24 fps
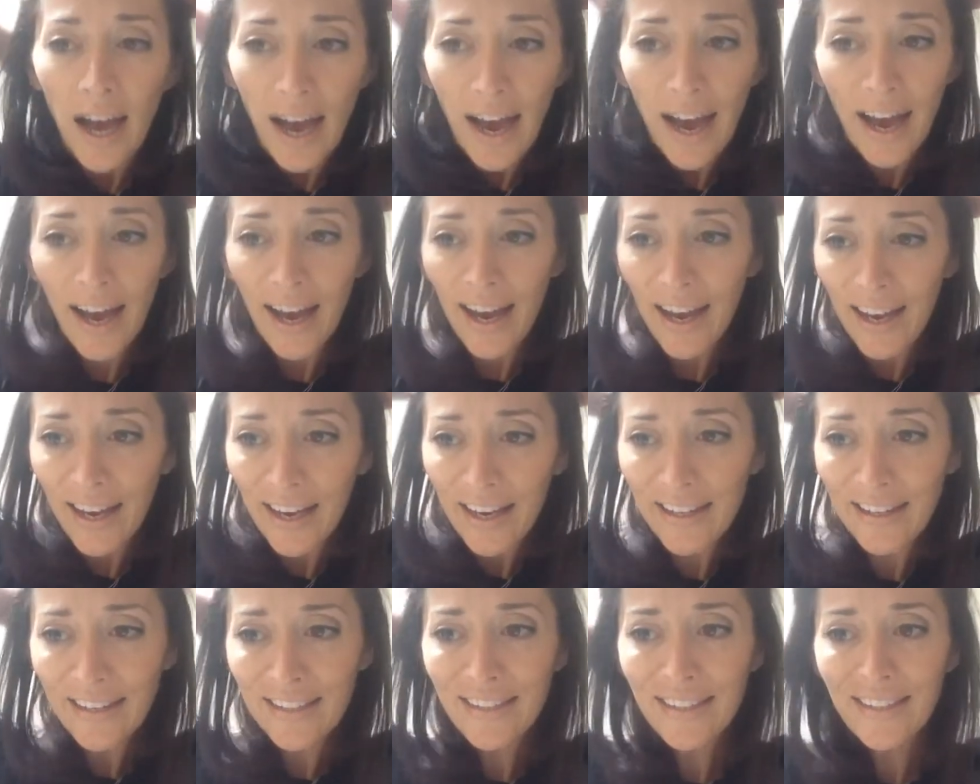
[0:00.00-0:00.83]

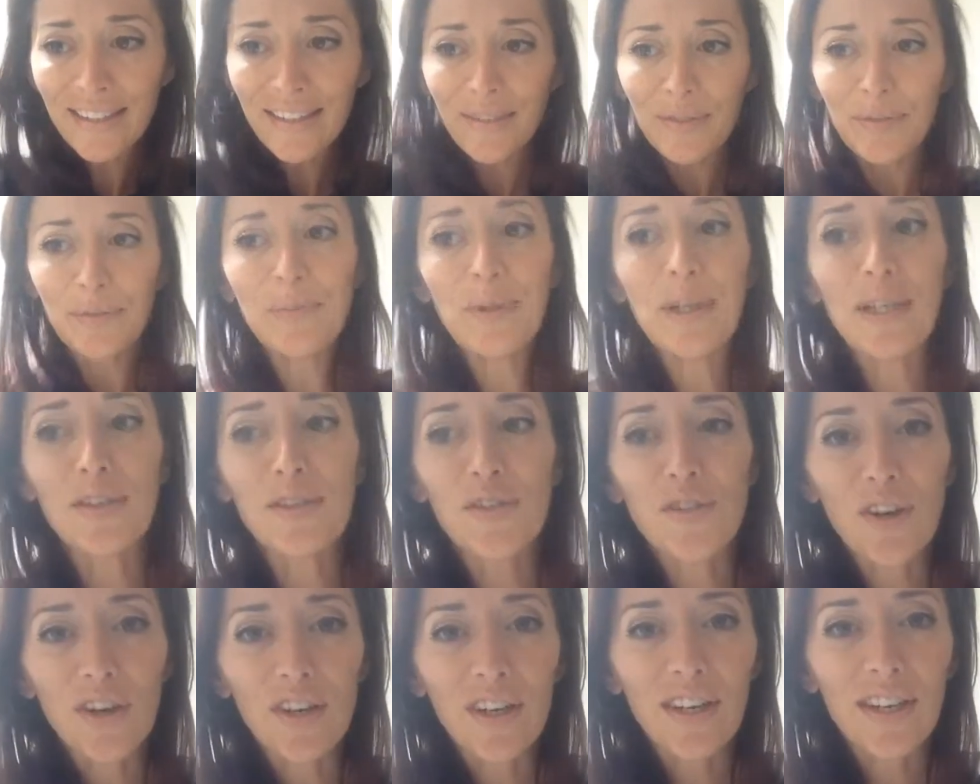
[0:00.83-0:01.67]
And we
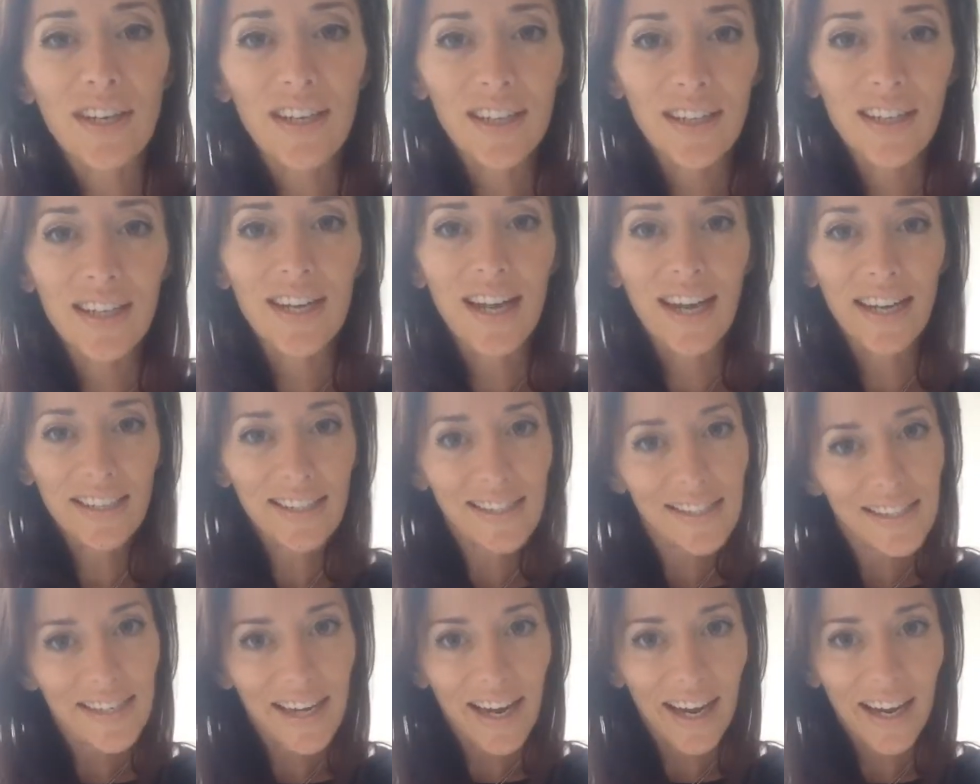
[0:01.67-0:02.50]
started it the
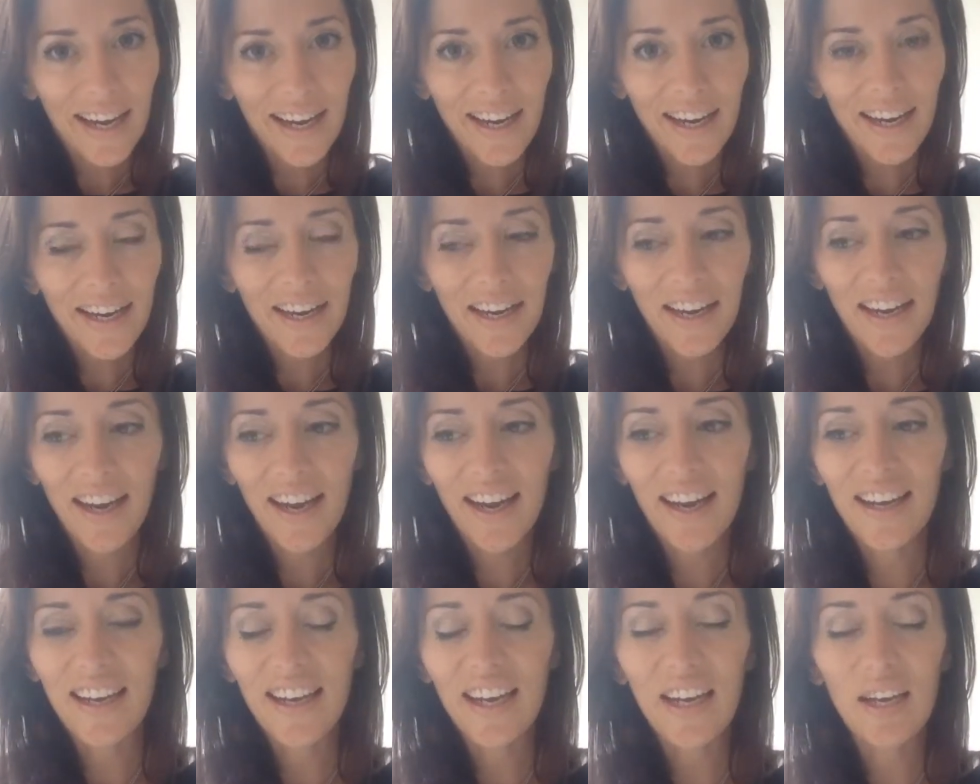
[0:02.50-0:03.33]
next day.
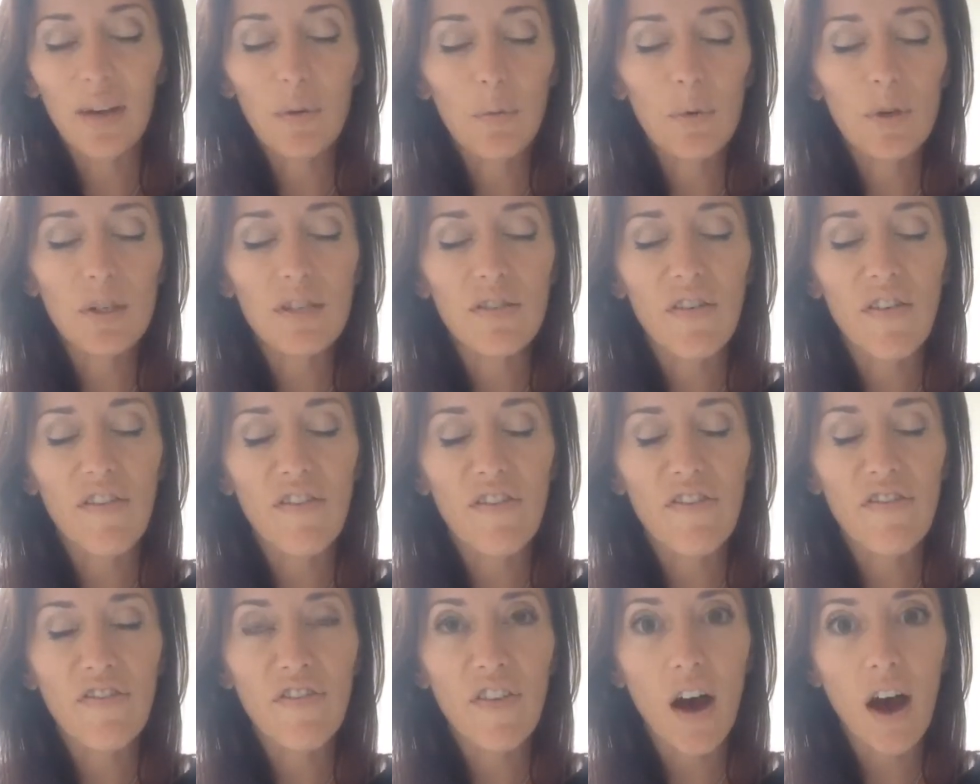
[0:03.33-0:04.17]
And it was
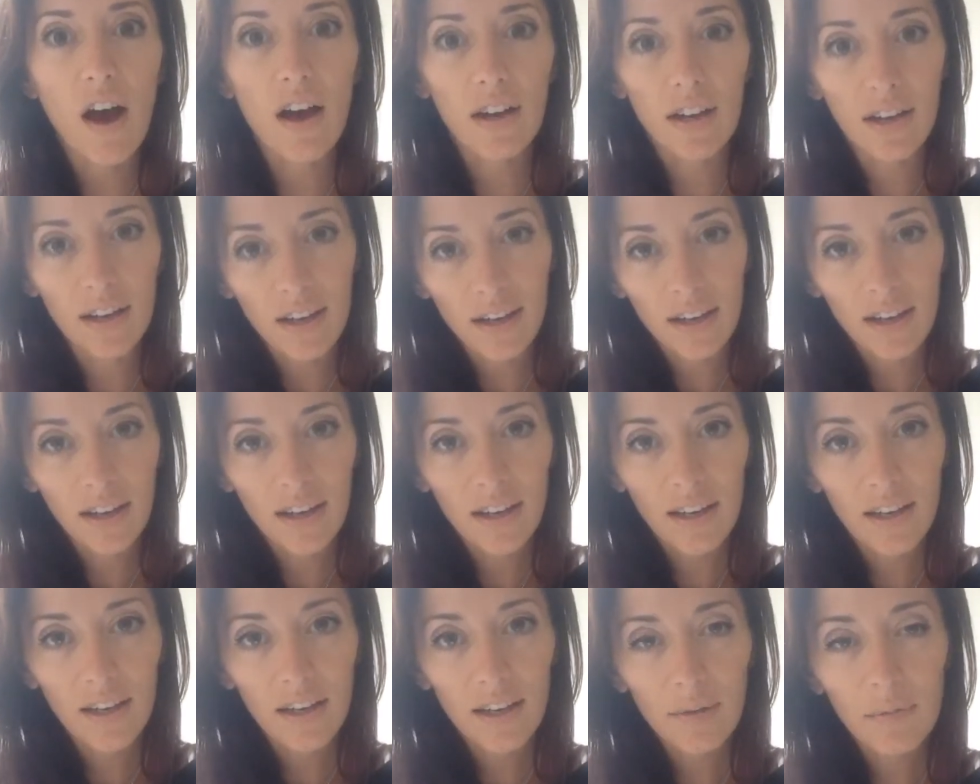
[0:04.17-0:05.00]
fun.
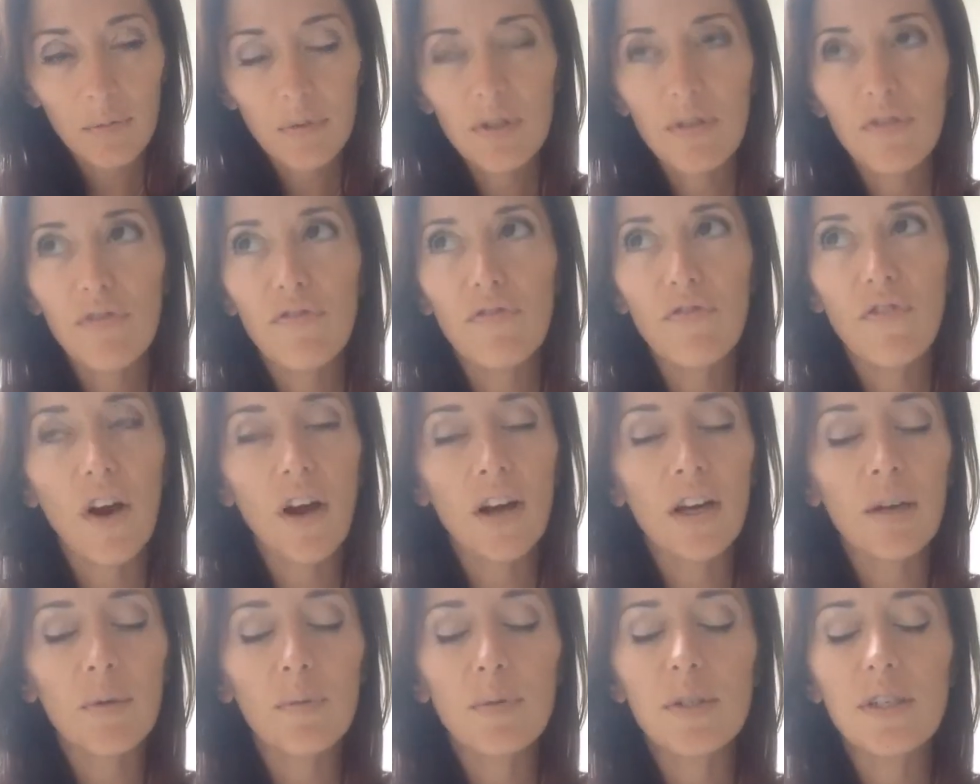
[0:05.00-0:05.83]
It was
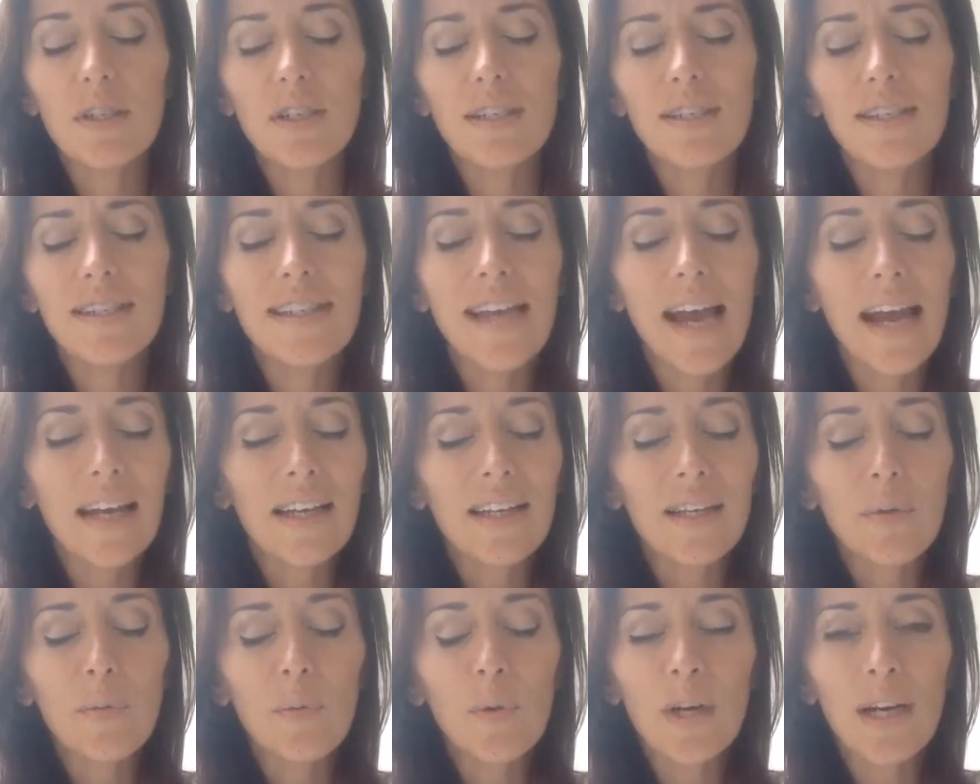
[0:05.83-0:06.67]
fun. It was
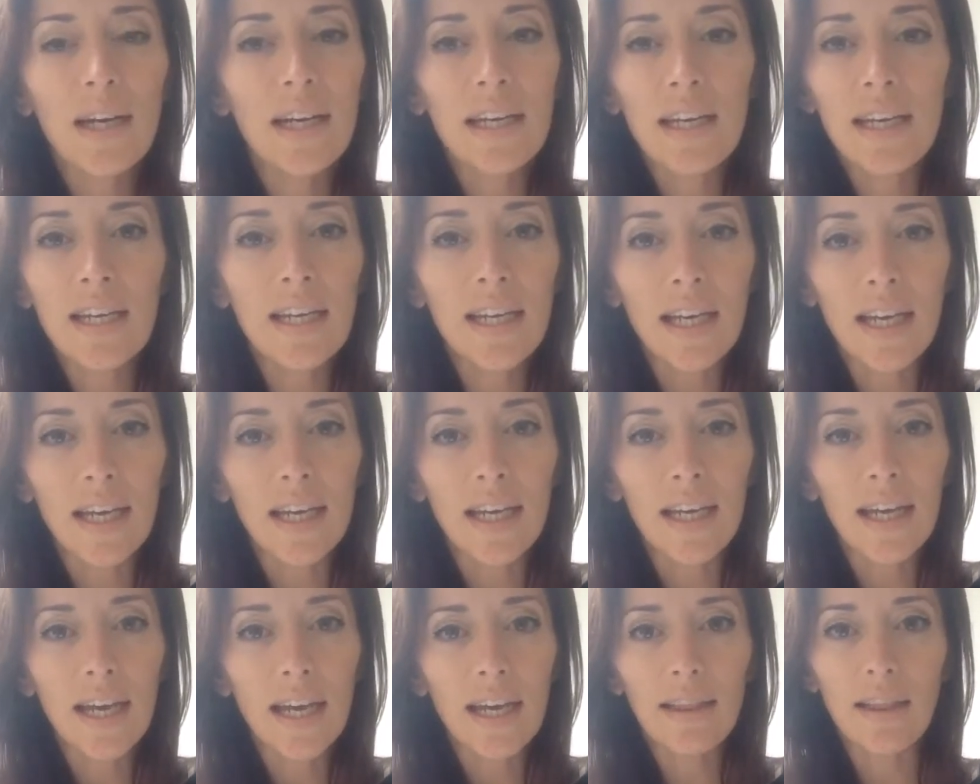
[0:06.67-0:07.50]
exactly what I
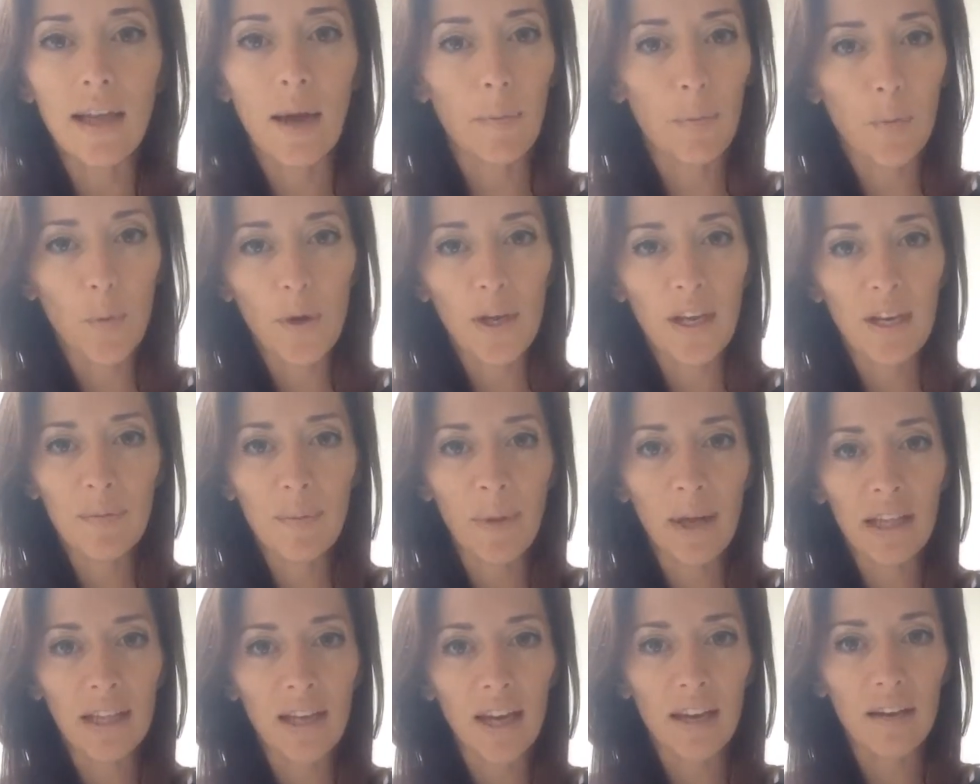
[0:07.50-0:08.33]
needed at that point in
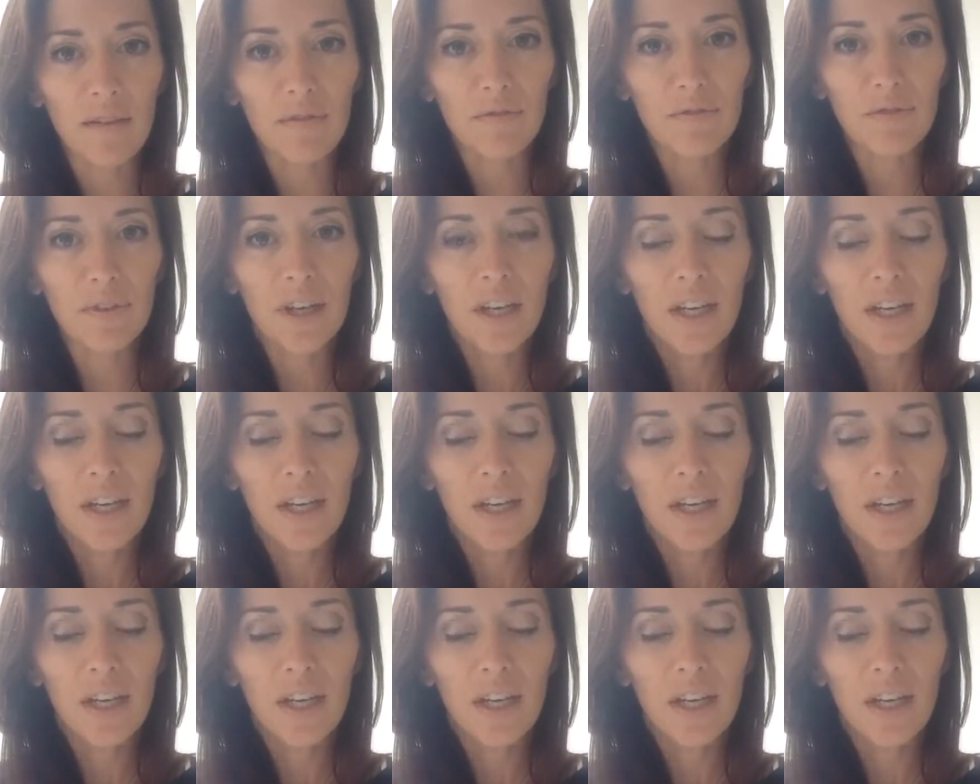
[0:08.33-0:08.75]
my life,